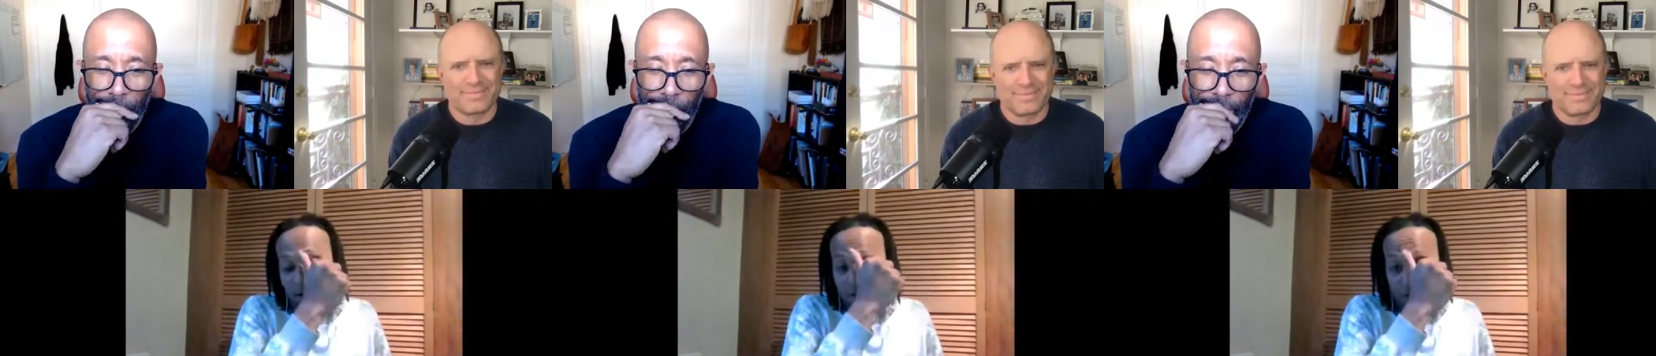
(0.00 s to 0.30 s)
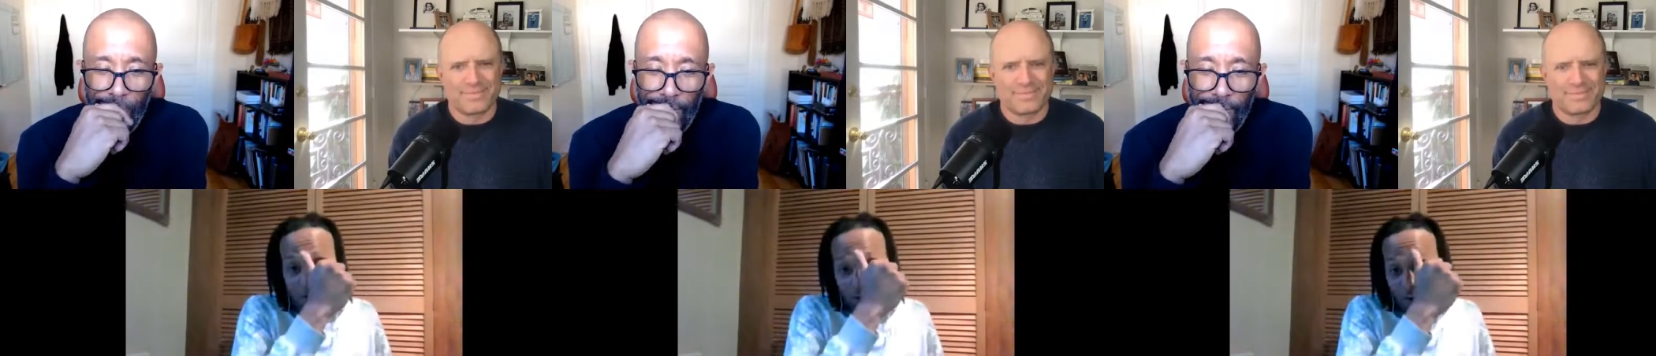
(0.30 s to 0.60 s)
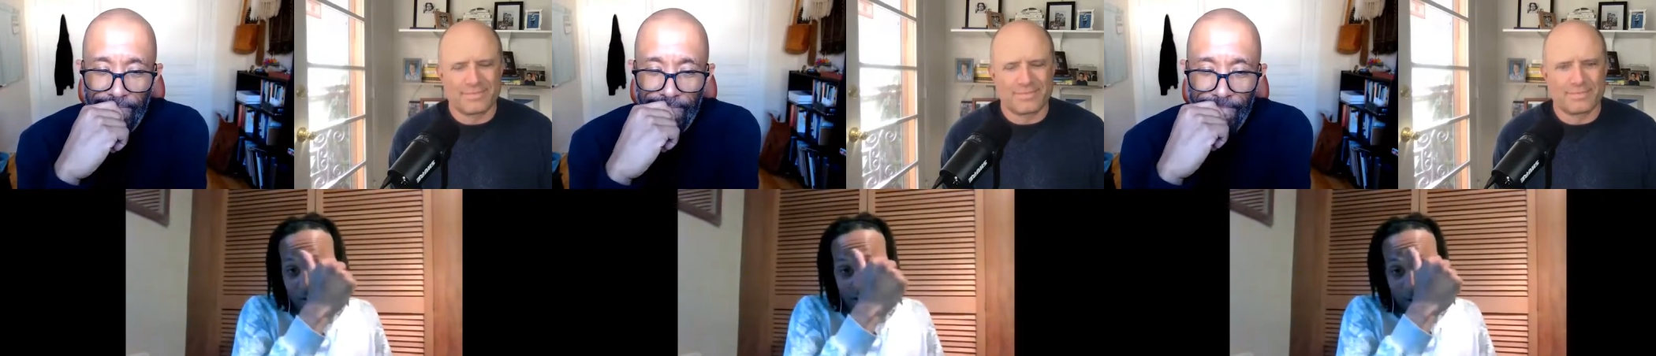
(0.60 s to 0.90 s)
Speaker 1: So if you want
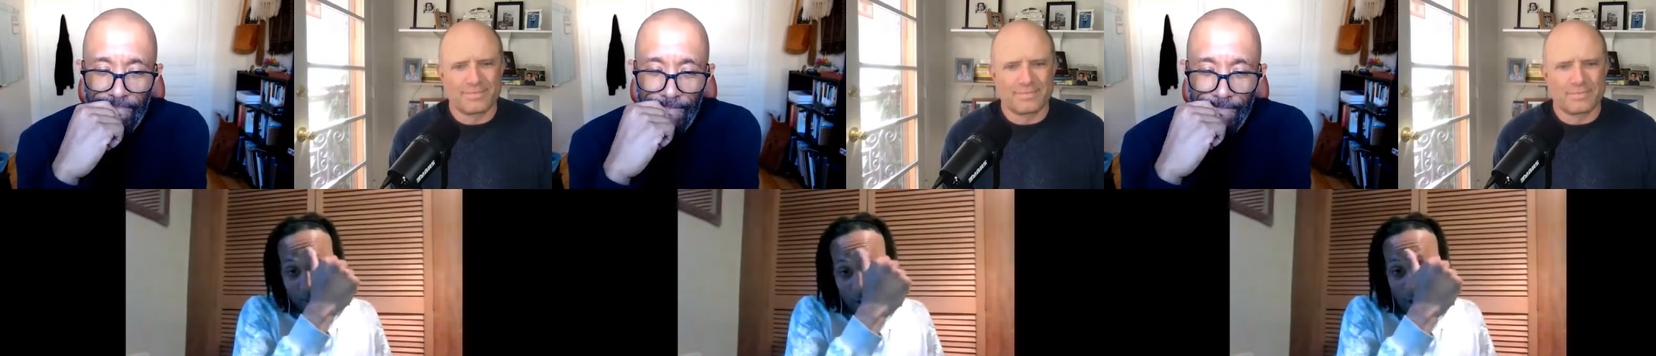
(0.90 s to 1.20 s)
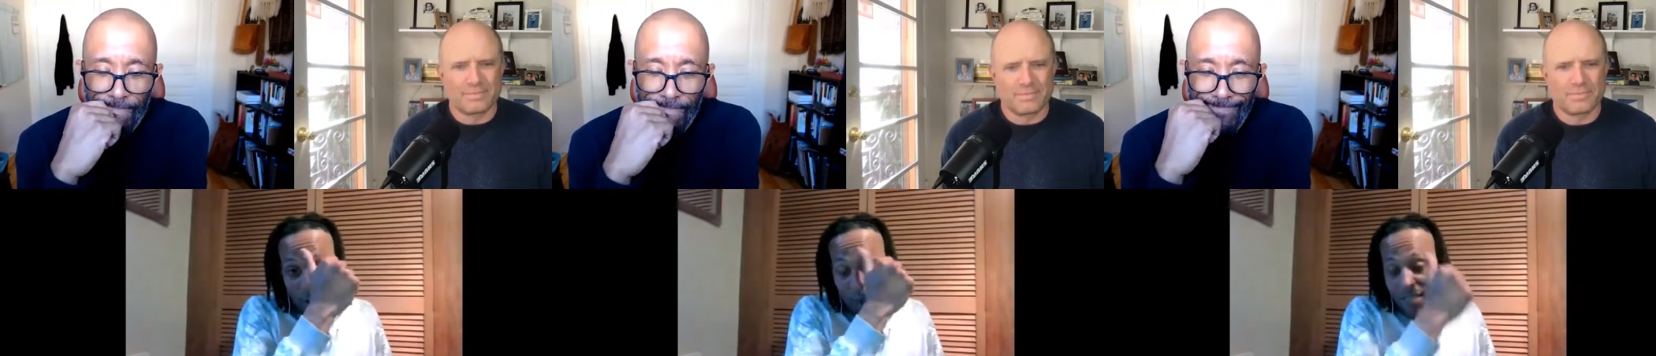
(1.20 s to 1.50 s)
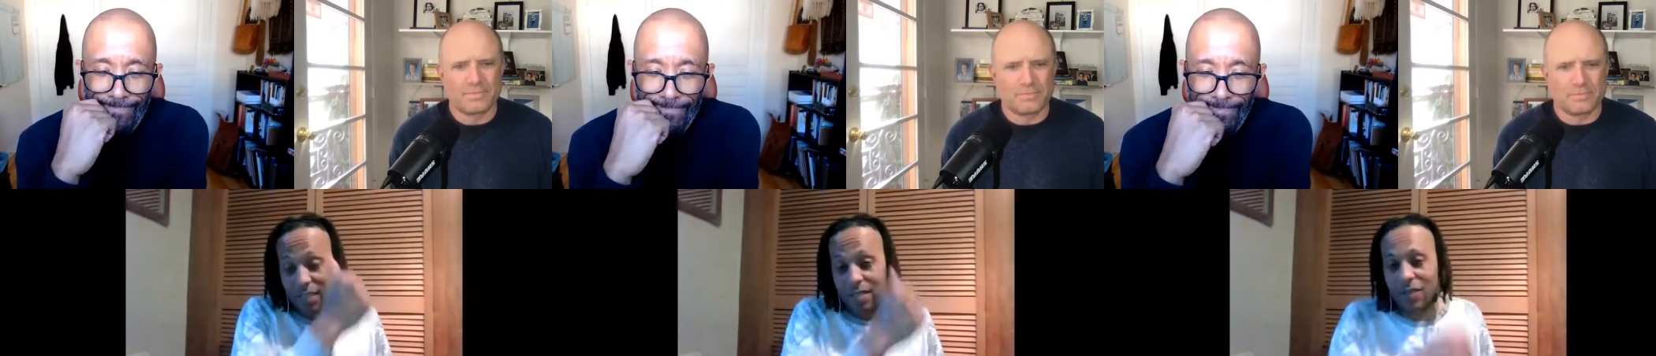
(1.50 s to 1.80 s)
to follow me there, by all
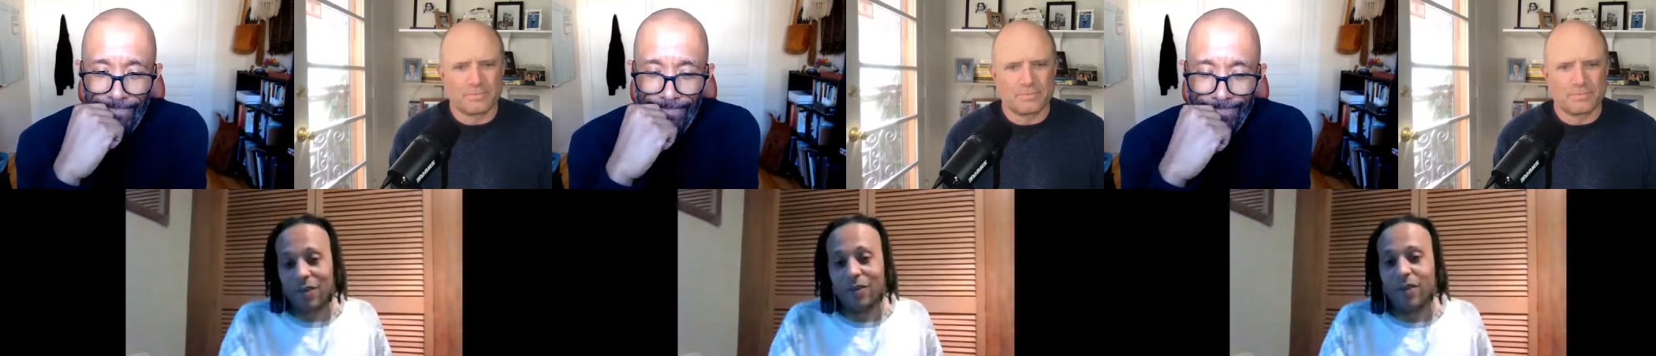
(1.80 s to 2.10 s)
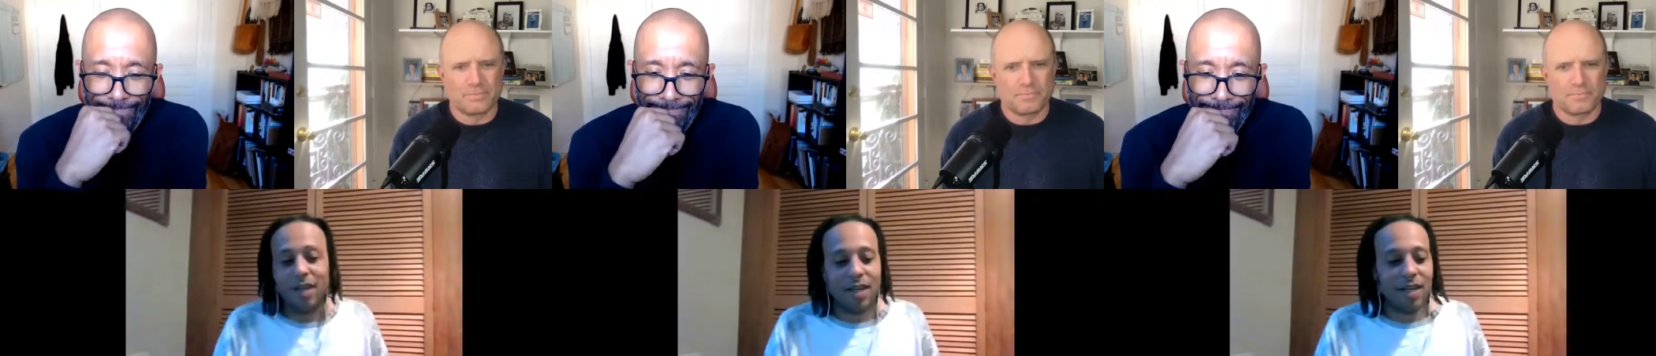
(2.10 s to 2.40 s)
means do.